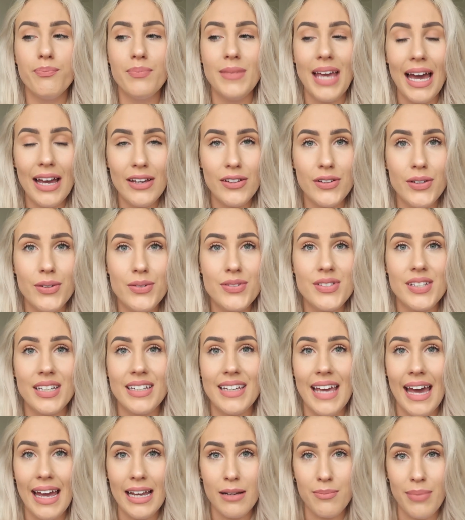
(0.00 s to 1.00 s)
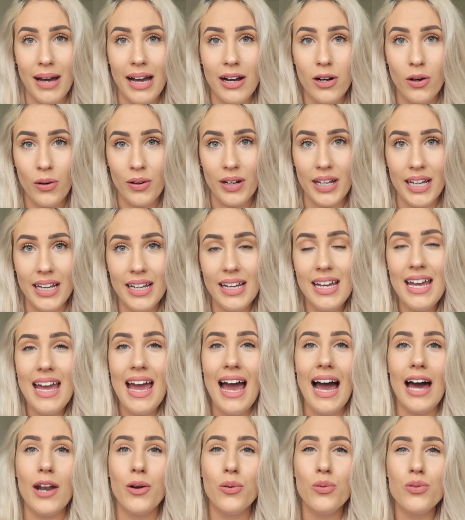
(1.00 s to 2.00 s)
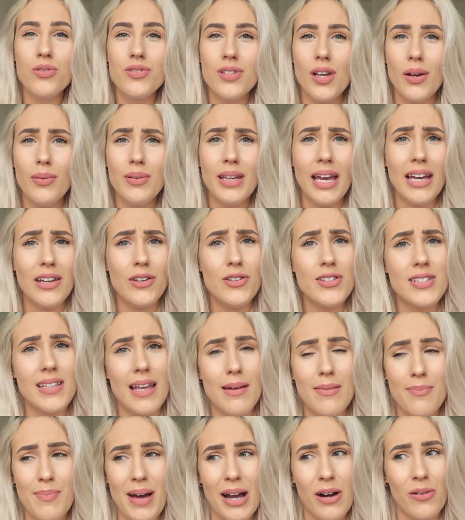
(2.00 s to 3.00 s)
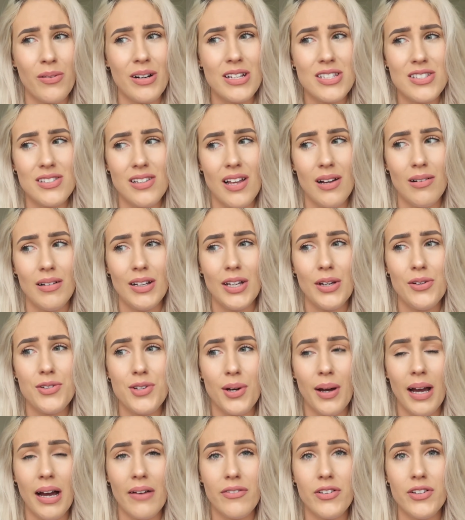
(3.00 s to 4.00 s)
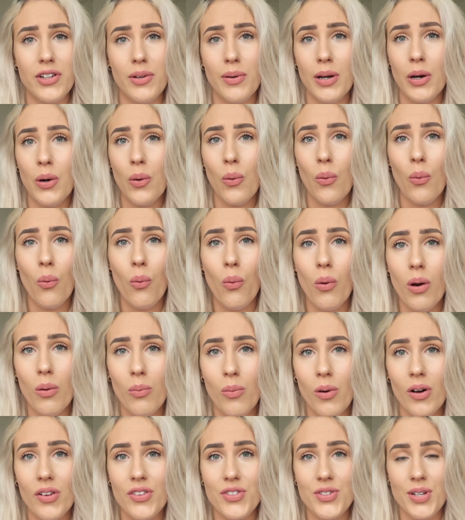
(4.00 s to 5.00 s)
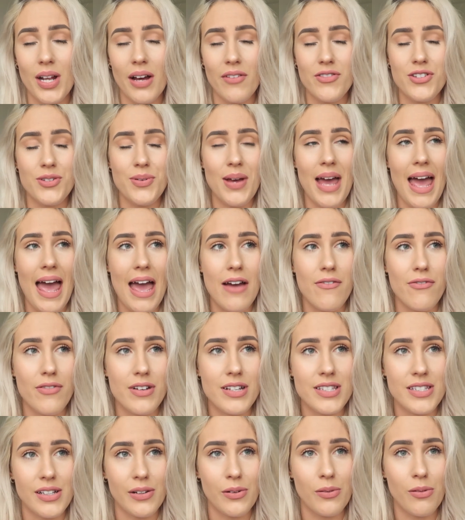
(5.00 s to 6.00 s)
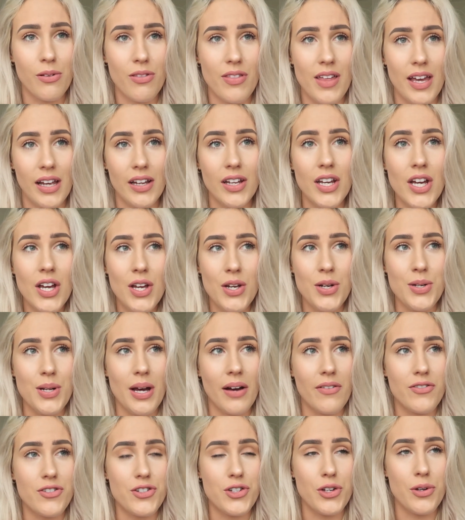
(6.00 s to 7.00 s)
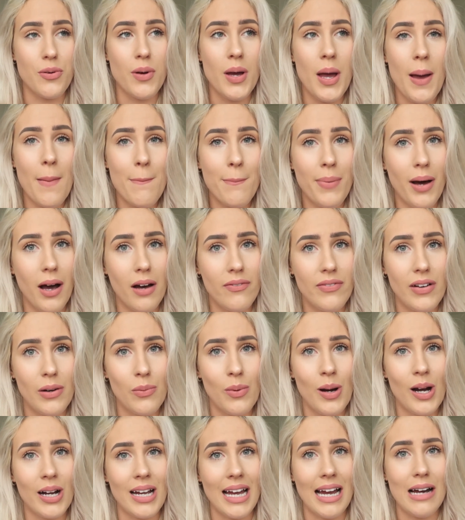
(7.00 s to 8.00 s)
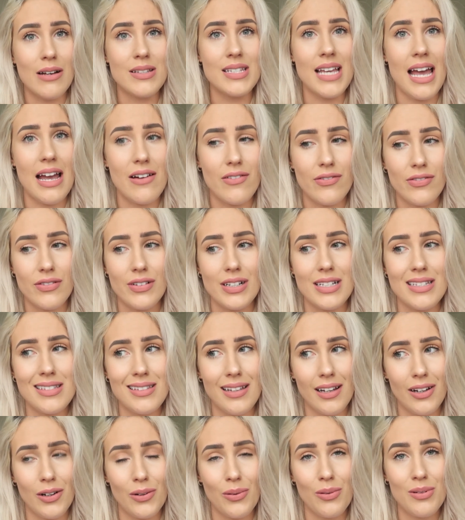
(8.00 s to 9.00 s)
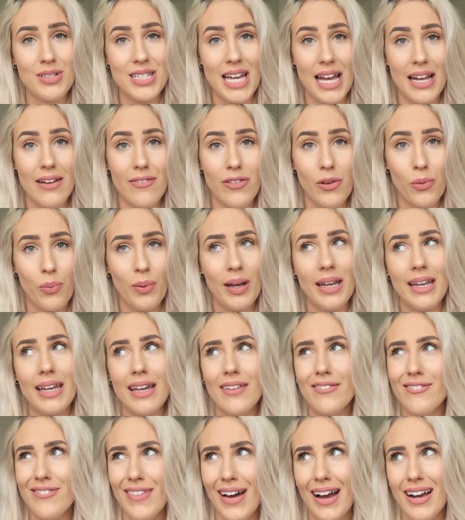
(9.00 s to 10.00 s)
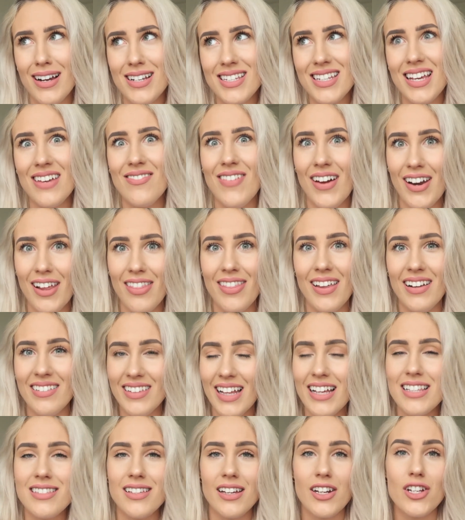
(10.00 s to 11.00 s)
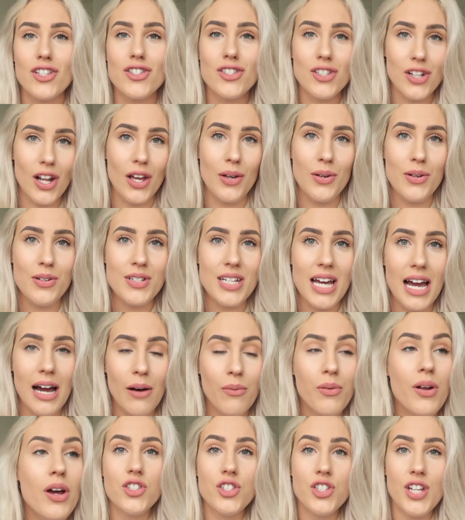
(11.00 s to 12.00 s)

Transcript: Get used to getting back on it, and also get used to getting back on it slowly. You don't have to do it all at once. You don't have to do every single thing. You don't have to do perfect workouts every single day of the week. In fact, if anything, that's going to slow you down.